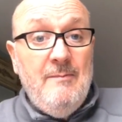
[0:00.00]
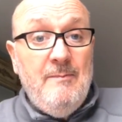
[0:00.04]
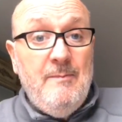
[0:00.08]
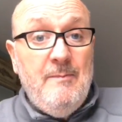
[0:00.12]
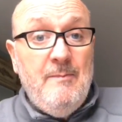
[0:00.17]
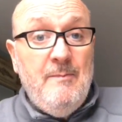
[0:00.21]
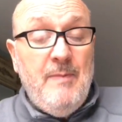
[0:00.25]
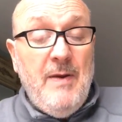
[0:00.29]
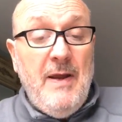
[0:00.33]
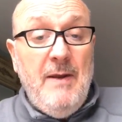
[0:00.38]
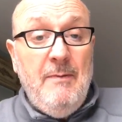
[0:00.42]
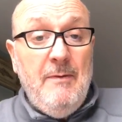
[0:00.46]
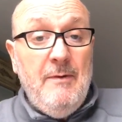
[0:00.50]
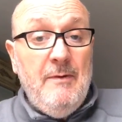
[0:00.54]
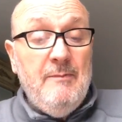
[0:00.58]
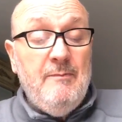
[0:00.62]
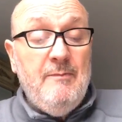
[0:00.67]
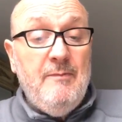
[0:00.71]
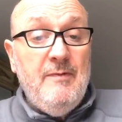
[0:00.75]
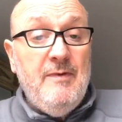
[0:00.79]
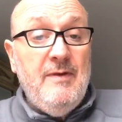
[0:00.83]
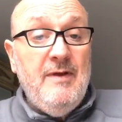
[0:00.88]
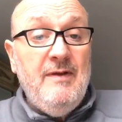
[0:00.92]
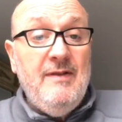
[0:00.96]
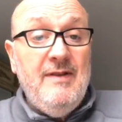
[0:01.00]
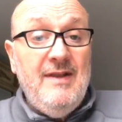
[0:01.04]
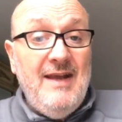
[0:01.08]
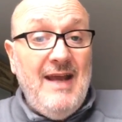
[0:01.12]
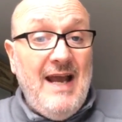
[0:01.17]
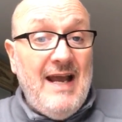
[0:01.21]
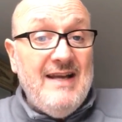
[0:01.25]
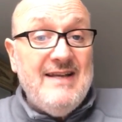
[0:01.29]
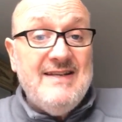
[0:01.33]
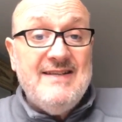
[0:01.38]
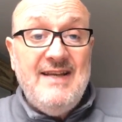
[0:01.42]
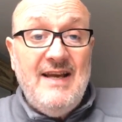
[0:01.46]
People, the
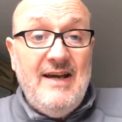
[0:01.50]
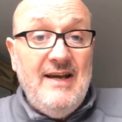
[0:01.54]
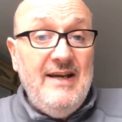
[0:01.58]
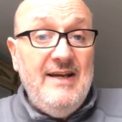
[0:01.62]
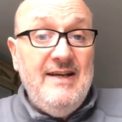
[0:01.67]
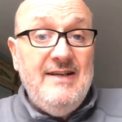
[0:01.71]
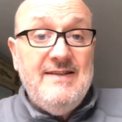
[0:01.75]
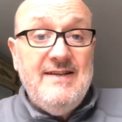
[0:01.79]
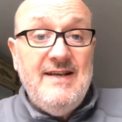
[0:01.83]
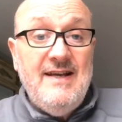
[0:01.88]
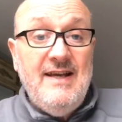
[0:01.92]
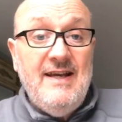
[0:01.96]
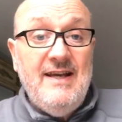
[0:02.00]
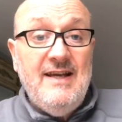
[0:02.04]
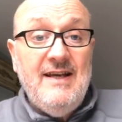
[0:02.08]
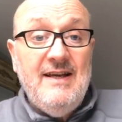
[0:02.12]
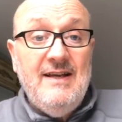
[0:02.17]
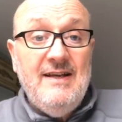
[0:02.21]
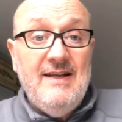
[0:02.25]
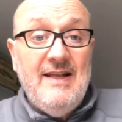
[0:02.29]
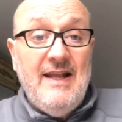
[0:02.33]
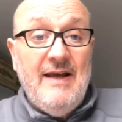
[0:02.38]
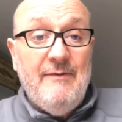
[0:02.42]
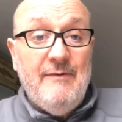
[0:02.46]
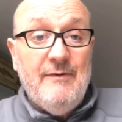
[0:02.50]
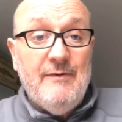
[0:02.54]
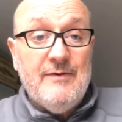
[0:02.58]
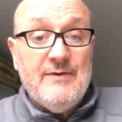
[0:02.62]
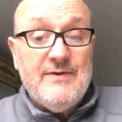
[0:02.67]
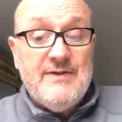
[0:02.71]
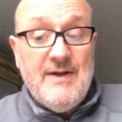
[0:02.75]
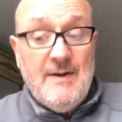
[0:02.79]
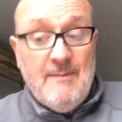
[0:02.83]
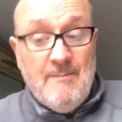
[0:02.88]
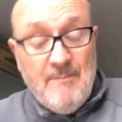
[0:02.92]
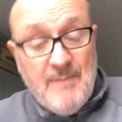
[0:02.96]
anxiety
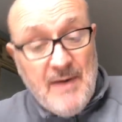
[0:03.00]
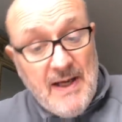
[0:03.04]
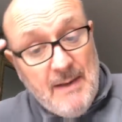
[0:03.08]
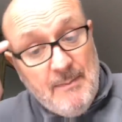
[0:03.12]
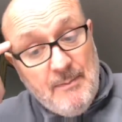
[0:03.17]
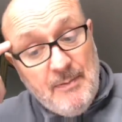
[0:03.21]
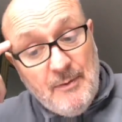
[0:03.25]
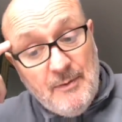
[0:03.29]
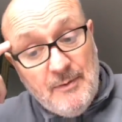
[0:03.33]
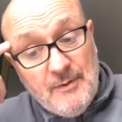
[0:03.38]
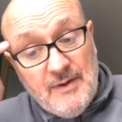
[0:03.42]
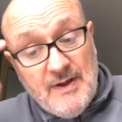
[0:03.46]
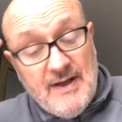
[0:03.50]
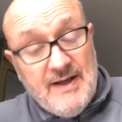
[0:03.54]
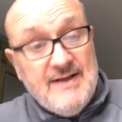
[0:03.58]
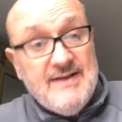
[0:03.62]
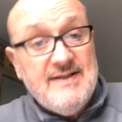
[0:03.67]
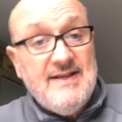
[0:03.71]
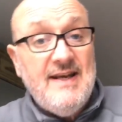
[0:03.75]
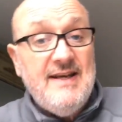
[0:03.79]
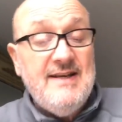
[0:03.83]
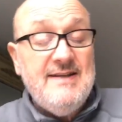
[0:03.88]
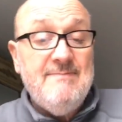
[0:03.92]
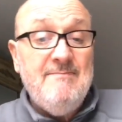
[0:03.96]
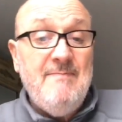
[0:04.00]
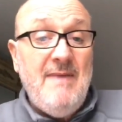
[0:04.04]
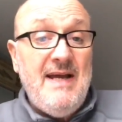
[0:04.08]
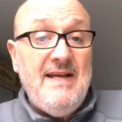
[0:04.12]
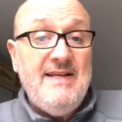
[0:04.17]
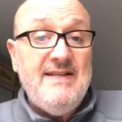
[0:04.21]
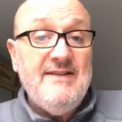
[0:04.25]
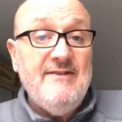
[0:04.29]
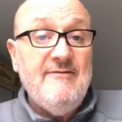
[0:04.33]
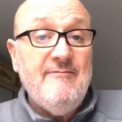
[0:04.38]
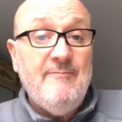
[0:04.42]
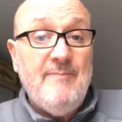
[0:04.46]
levels in people is
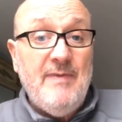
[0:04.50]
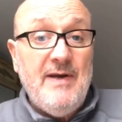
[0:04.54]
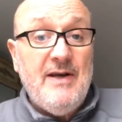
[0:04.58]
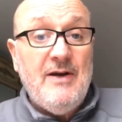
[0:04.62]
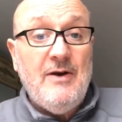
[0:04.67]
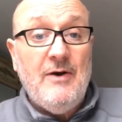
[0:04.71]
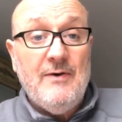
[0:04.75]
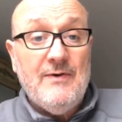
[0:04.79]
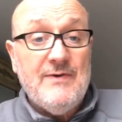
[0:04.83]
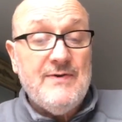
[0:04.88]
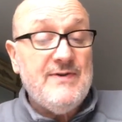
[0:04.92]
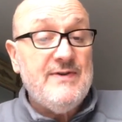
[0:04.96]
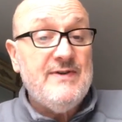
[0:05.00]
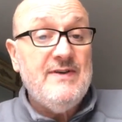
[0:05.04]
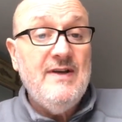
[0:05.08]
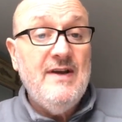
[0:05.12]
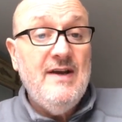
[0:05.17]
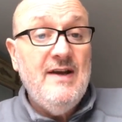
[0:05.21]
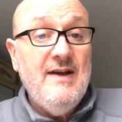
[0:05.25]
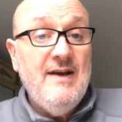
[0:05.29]
massive because,